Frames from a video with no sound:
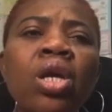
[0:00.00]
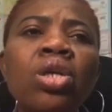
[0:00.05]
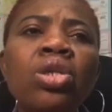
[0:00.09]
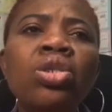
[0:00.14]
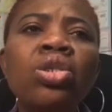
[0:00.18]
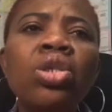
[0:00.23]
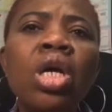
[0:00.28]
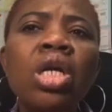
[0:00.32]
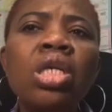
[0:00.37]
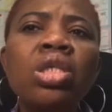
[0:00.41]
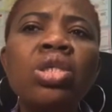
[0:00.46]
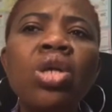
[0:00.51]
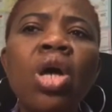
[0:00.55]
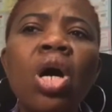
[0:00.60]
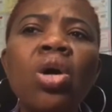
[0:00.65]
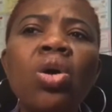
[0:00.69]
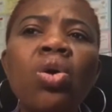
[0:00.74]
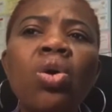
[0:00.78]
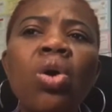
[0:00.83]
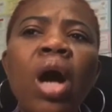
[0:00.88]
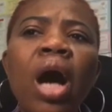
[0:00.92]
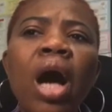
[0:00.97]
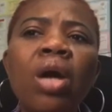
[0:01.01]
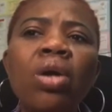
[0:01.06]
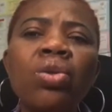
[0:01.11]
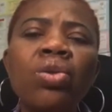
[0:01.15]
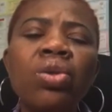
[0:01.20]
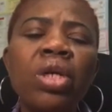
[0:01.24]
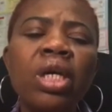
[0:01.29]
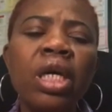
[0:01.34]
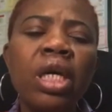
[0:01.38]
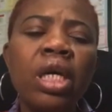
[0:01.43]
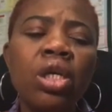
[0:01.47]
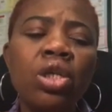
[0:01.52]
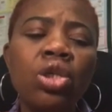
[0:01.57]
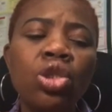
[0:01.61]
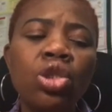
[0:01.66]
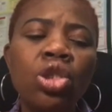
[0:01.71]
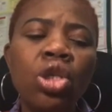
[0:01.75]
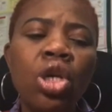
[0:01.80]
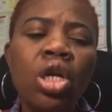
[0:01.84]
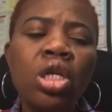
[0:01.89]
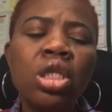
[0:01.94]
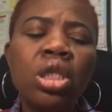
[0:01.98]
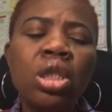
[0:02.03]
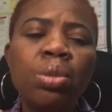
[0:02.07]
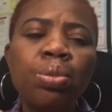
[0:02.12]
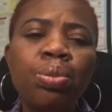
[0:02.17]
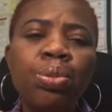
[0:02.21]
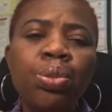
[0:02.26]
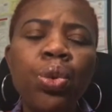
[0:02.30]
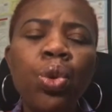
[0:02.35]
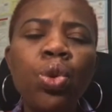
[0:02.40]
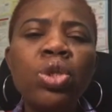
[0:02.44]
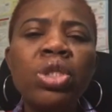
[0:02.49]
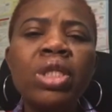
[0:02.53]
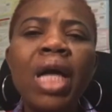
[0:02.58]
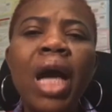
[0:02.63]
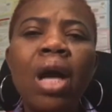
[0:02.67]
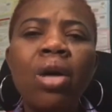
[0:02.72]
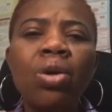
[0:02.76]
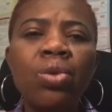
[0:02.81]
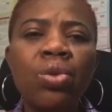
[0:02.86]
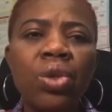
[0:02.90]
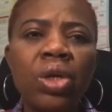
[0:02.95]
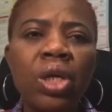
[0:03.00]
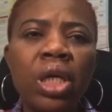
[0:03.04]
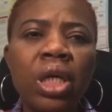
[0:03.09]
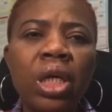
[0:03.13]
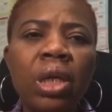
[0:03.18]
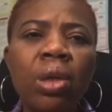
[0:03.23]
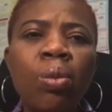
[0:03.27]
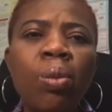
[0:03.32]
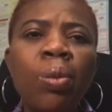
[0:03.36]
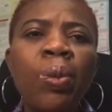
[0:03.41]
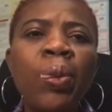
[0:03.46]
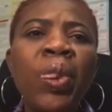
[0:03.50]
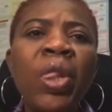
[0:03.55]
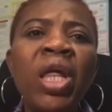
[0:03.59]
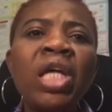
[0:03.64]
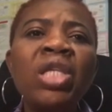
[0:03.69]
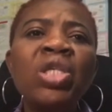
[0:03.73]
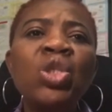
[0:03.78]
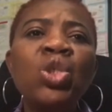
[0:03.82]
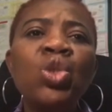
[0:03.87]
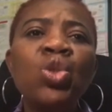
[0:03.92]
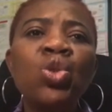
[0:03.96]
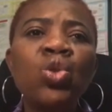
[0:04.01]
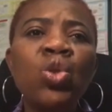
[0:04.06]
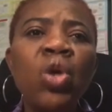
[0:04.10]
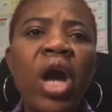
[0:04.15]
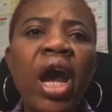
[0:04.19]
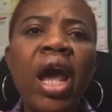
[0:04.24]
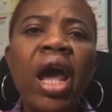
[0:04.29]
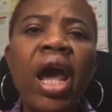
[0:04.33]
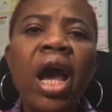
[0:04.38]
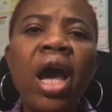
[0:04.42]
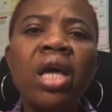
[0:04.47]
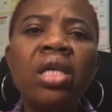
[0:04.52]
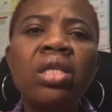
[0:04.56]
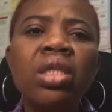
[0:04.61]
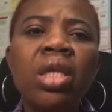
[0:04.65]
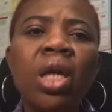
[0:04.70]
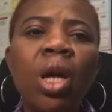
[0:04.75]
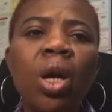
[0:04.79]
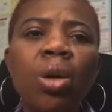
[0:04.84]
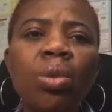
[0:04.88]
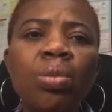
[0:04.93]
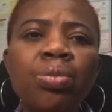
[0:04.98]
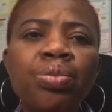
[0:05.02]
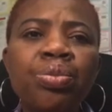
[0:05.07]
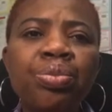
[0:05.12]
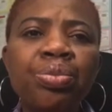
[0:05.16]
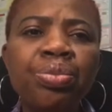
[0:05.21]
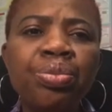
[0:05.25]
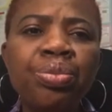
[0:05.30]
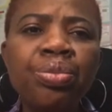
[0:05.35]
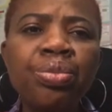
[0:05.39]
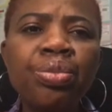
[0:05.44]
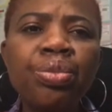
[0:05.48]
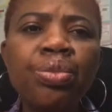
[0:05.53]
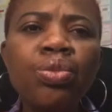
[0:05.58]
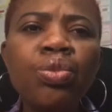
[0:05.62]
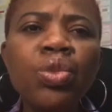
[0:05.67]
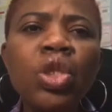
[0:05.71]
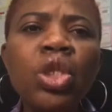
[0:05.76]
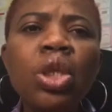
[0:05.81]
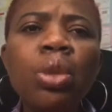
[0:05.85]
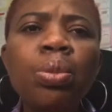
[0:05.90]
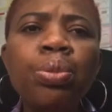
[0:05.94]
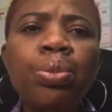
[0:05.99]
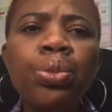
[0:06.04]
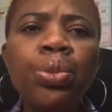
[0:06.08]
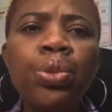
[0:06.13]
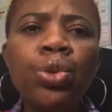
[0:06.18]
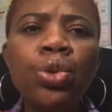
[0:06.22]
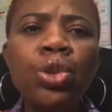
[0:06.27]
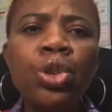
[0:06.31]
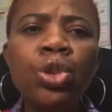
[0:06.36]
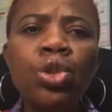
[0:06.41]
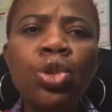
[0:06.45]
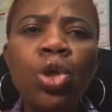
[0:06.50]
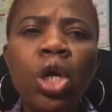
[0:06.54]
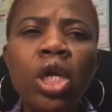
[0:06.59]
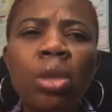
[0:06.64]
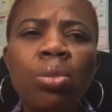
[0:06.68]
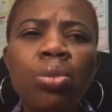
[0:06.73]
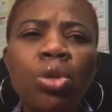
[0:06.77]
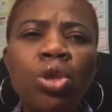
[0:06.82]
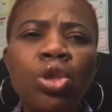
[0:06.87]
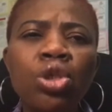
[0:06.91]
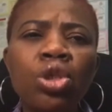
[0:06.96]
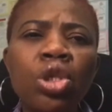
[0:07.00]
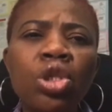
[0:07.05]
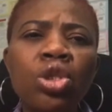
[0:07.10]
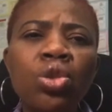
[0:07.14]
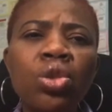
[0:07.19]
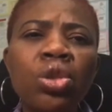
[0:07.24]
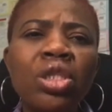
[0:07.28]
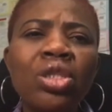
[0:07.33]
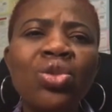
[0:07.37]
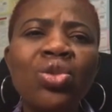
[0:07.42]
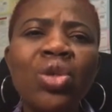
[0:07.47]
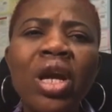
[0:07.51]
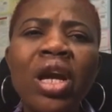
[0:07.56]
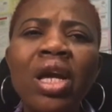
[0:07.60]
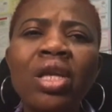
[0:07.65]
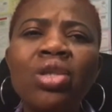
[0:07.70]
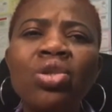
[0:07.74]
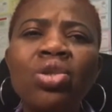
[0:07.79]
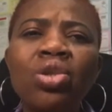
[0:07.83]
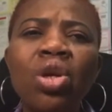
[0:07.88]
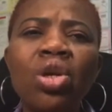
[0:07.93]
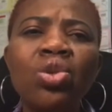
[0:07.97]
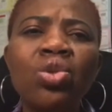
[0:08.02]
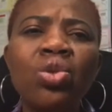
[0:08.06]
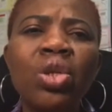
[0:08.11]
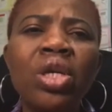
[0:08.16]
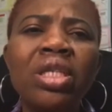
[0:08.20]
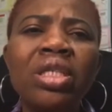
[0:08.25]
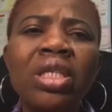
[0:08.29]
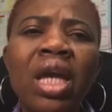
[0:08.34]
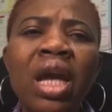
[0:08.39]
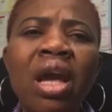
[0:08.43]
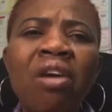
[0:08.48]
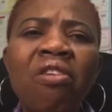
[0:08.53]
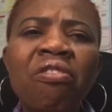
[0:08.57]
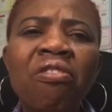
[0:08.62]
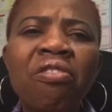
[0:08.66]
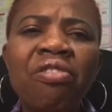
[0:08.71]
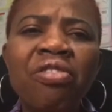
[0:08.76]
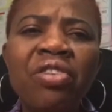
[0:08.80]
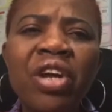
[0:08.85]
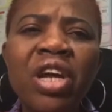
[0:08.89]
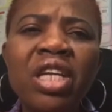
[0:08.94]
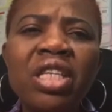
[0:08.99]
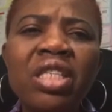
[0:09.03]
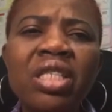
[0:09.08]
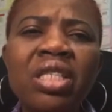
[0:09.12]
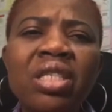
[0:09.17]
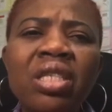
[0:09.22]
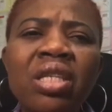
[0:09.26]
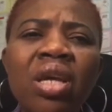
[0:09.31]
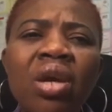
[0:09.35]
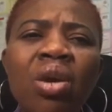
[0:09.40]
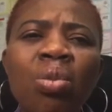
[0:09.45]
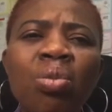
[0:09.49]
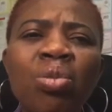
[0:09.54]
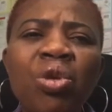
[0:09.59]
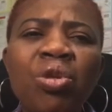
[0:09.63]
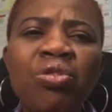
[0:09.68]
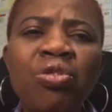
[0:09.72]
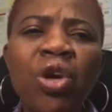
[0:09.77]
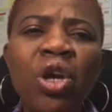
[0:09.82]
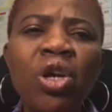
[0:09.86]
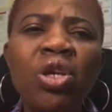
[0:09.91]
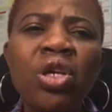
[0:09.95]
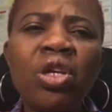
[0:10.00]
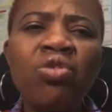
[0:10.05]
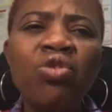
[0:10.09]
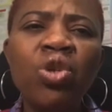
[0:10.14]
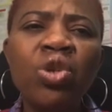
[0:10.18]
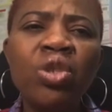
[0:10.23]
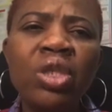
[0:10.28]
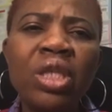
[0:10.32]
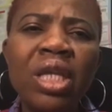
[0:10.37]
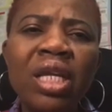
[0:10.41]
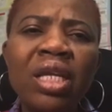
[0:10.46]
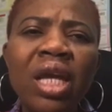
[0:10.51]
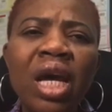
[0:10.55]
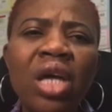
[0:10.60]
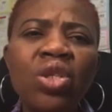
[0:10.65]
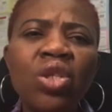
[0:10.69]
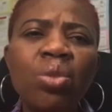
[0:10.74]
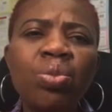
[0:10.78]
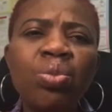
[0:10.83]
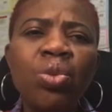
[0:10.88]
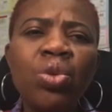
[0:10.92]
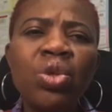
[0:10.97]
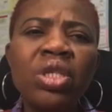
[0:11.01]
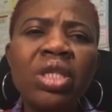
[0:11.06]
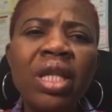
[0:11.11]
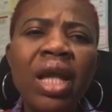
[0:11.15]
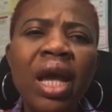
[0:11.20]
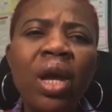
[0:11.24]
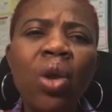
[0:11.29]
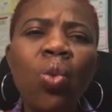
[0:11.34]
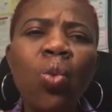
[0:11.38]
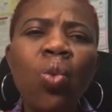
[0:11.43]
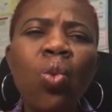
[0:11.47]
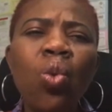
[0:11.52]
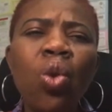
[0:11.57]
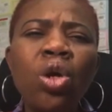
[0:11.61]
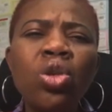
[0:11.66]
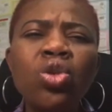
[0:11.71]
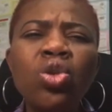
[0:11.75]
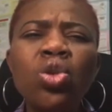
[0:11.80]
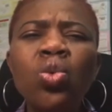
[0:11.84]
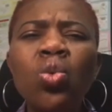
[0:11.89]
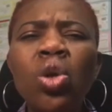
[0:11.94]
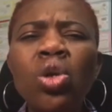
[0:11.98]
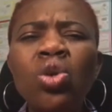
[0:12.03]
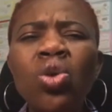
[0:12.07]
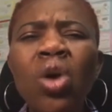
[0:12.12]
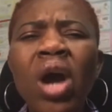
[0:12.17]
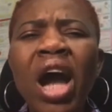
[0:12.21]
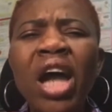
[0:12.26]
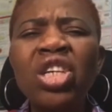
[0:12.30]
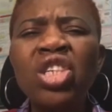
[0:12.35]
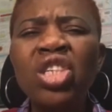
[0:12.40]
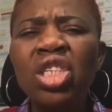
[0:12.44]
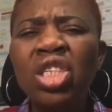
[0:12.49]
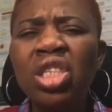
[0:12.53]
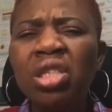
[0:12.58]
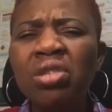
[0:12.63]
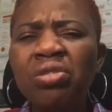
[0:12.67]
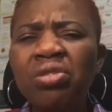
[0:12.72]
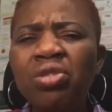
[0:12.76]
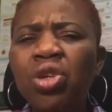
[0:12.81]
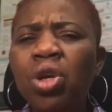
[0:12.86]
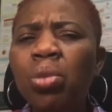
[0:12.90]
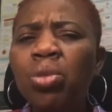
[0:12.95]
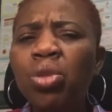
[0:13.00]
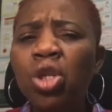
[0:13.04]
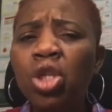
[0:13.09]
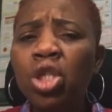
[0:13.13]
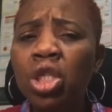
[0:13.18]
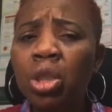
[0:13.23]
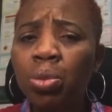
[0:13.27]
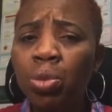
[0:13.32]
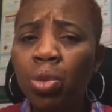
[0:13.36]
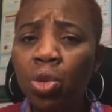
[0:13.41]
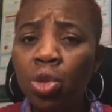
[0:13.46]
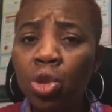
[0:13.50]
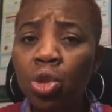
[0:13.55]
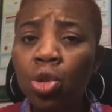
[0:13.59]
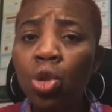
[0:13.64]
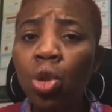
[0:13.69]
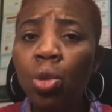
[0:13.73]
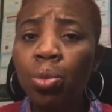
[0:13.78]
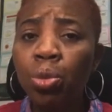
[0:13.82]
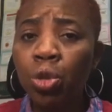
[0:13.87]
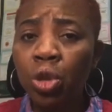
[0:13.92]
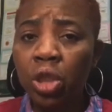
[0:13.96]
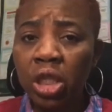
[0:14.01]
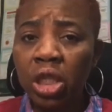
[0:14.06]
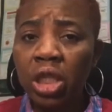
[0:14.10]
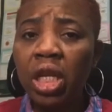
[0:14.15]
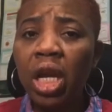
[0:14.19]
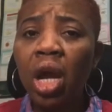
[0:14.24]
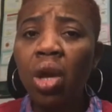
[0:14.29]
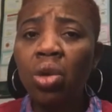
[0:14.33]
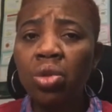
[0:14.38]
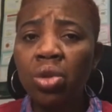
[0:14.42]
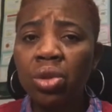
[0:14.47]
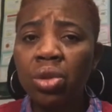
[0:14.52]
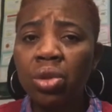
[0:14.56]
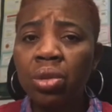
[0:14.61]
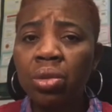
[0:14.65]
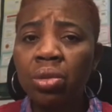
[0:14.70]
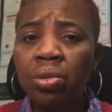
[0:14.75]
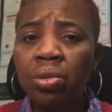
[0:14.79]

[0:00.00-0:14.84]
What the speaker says: Just don't go out there and just post out there. Try and put your emotions to it. Try and talk to it first before you even send out the post. Like, what do you want to achieve from this post you're putting out?